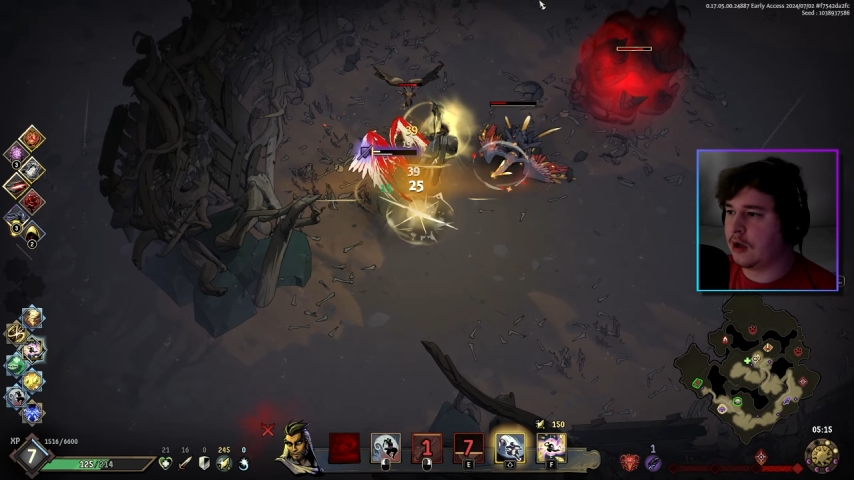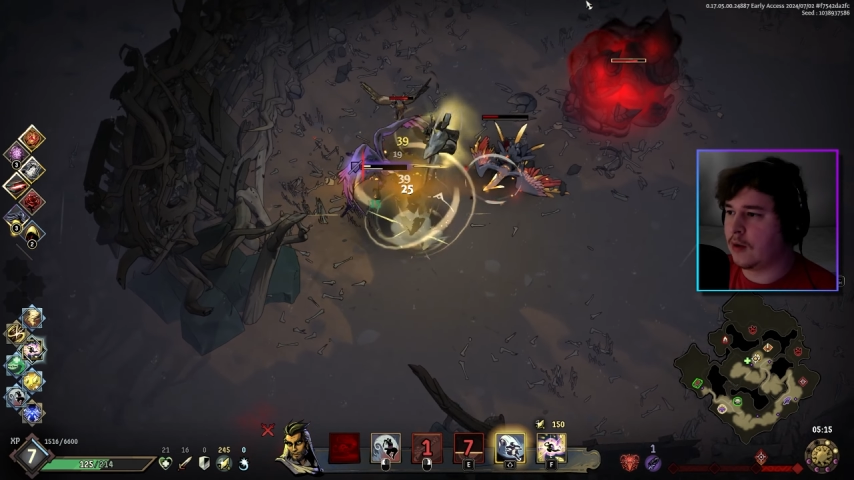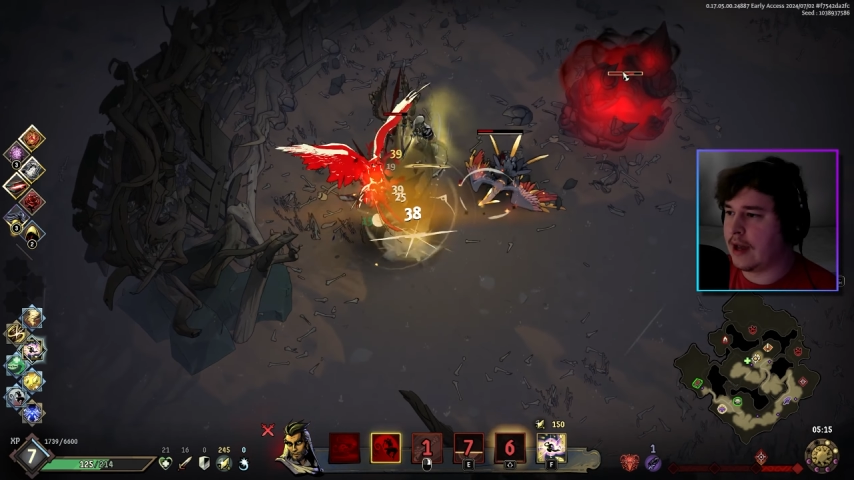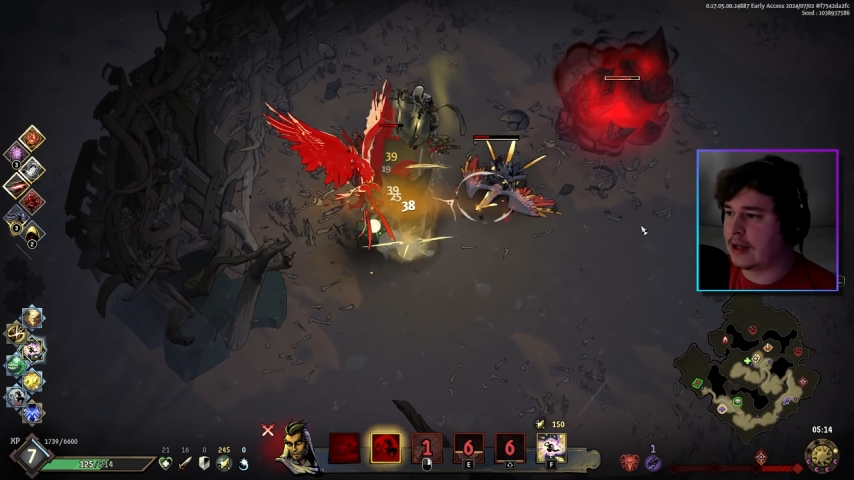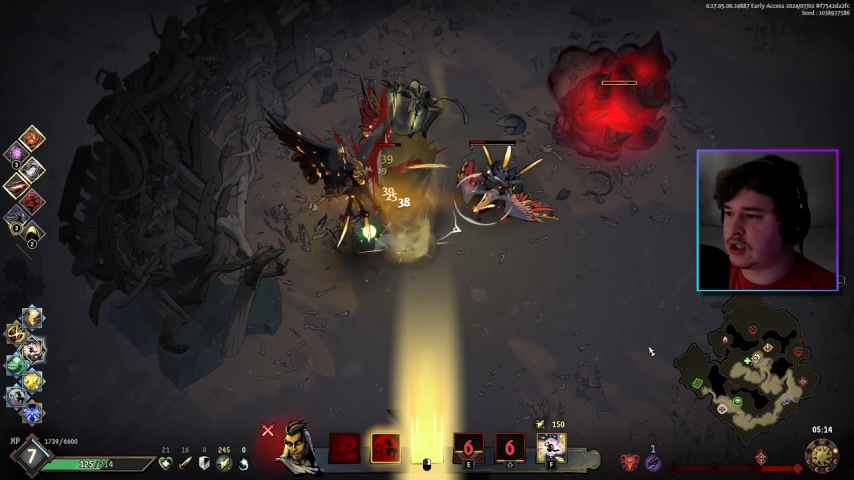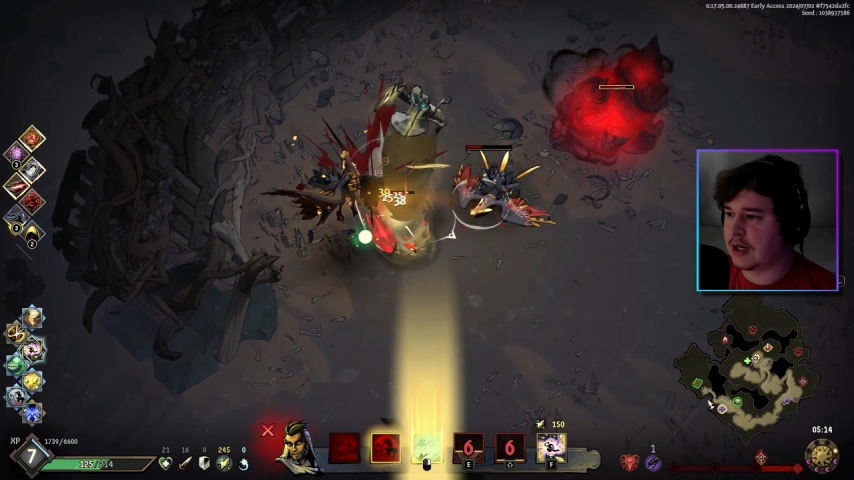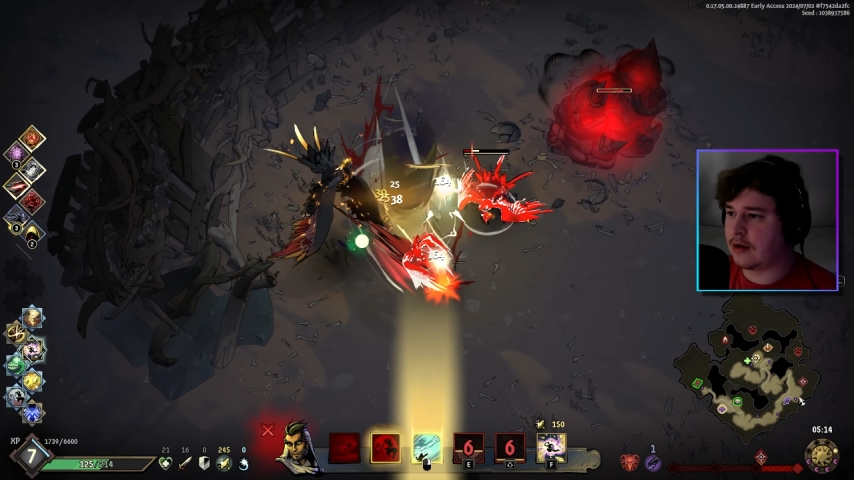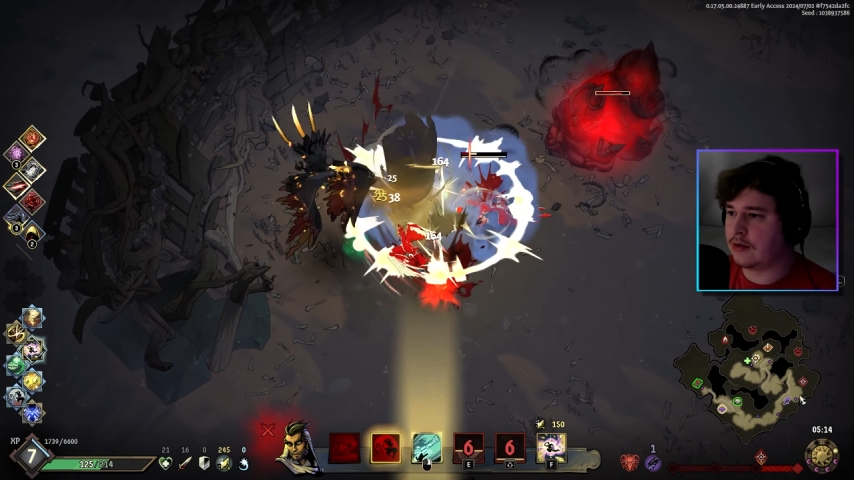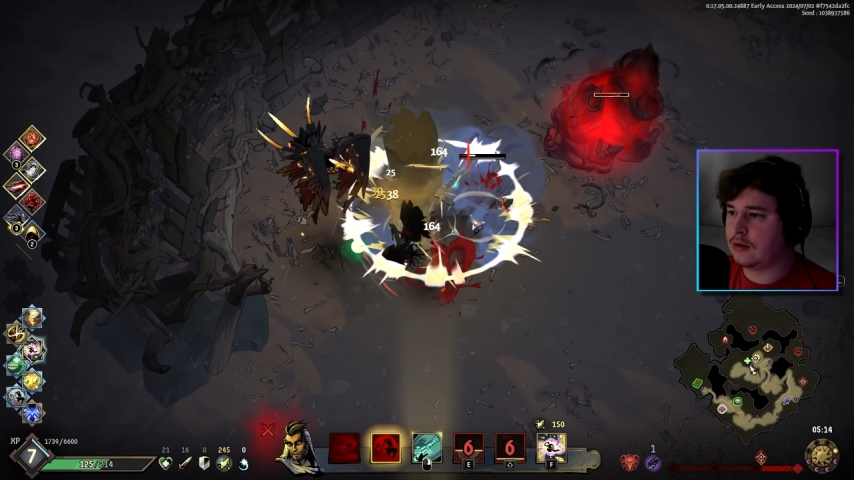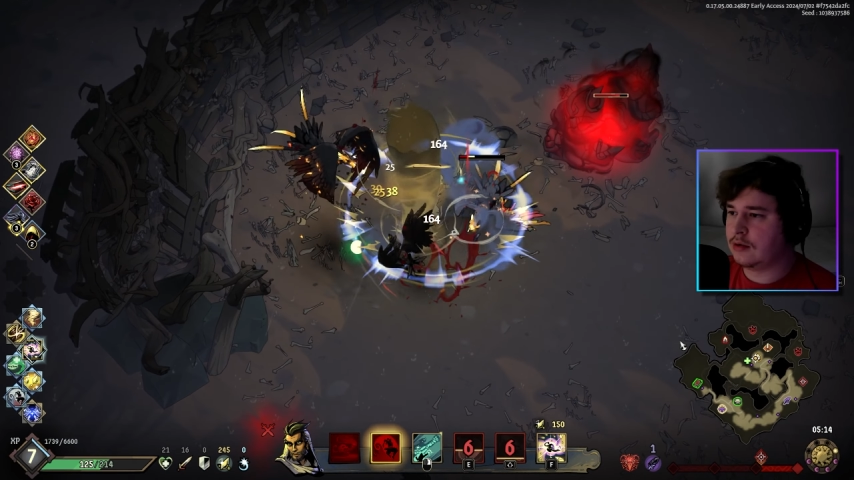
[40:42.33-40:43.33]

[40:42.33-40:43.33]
Oh, hey, check it out.